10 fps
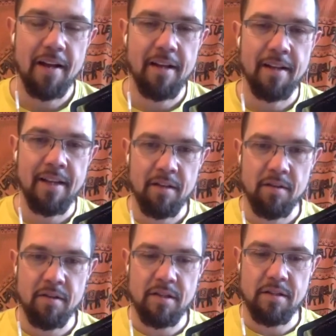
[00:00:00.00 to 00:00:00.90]
and and that's
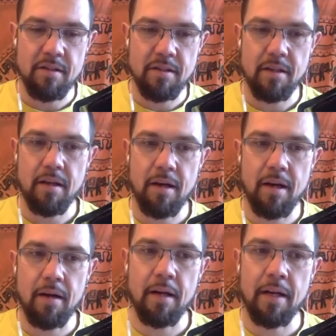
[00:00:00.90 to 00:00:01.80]
mm.
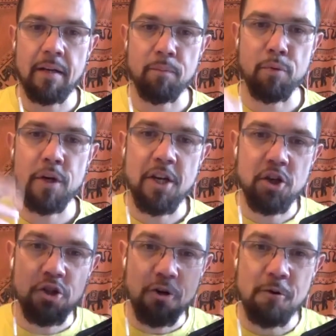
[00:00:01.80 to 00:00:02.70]
in the
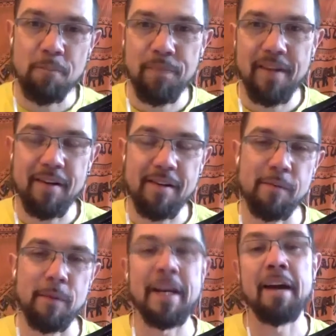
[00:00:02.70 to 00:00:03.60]
pre-show.
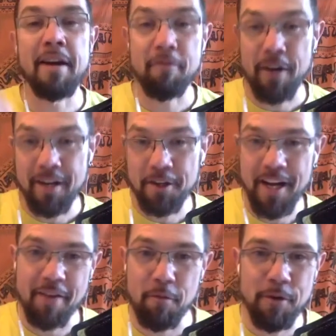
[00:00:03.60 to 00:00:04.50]
Whenever I'm gonna
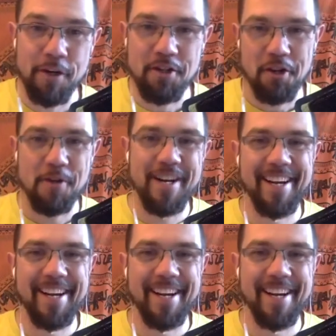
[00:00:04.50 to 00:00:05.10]
have a pre-show